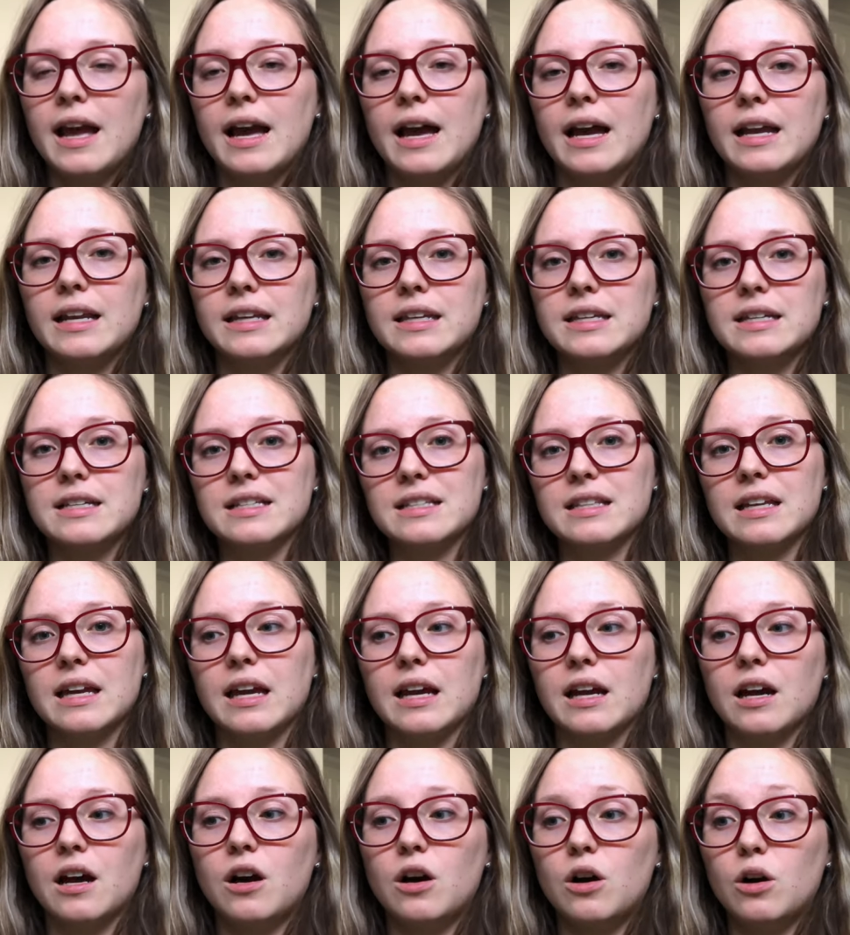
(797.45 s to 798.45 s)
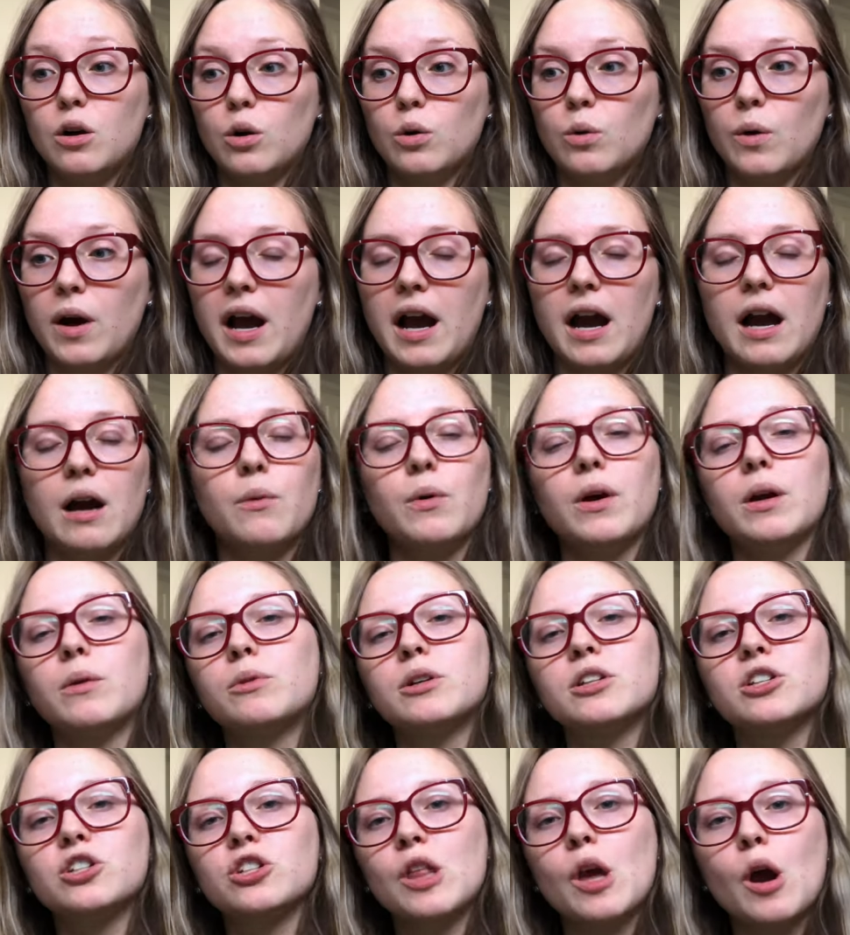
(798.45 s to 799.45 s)
and he's like, oh, how I
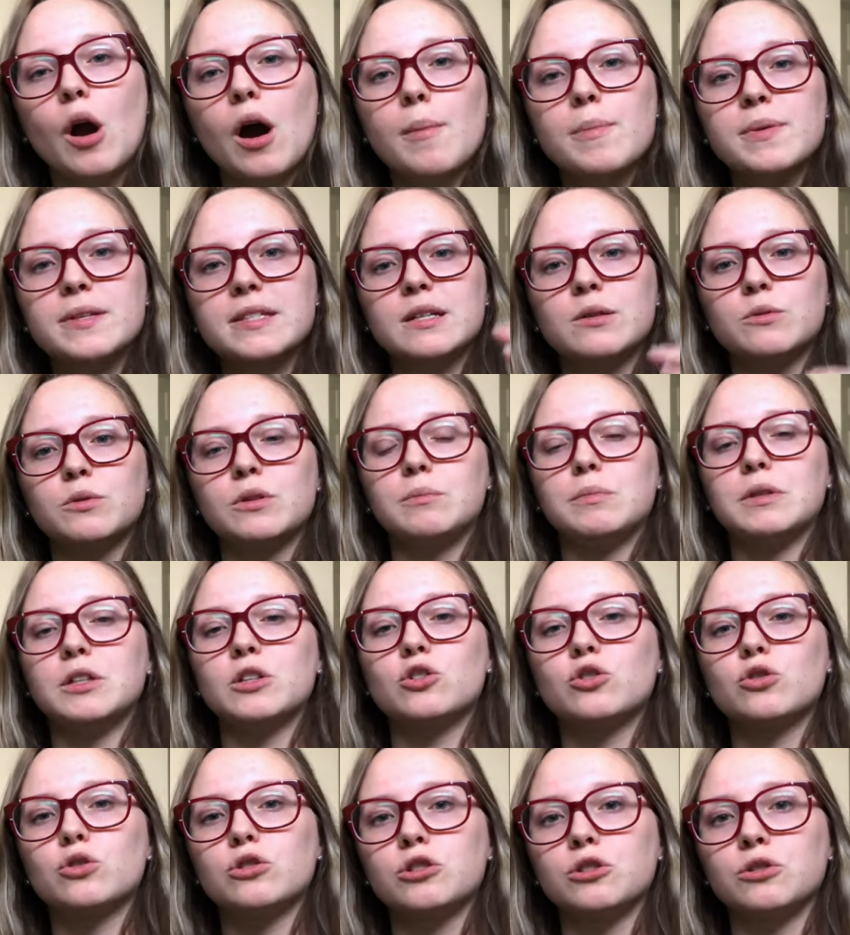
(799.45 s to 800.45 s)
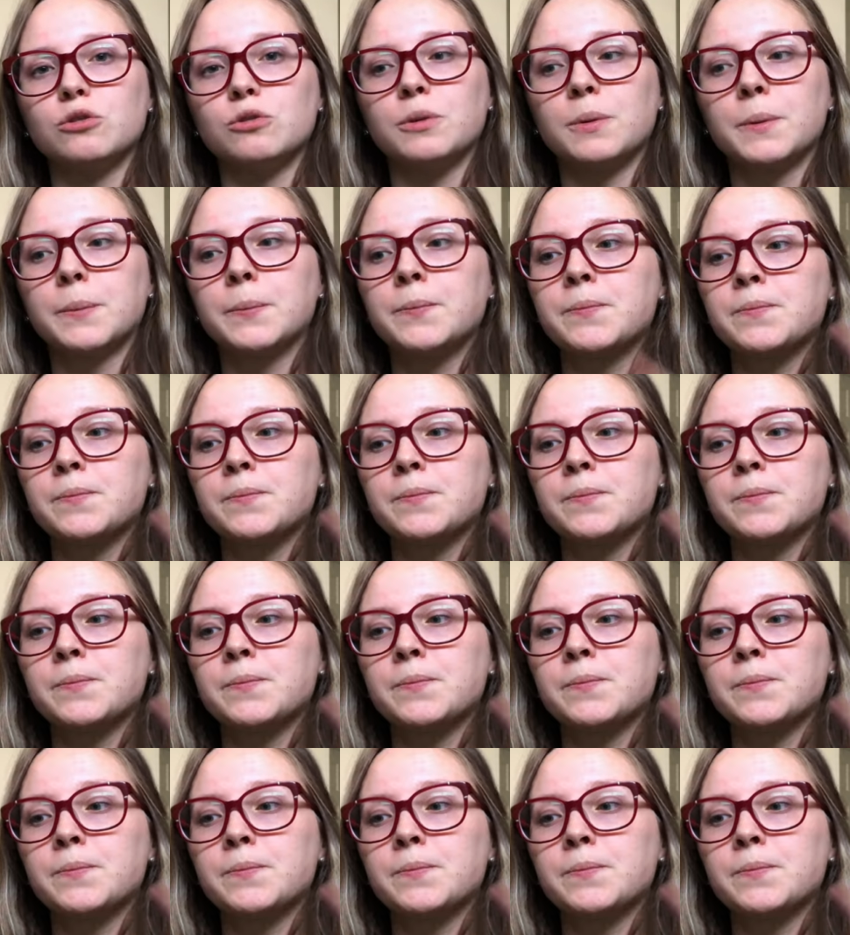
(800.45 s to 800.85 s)
wish the opposite would be true.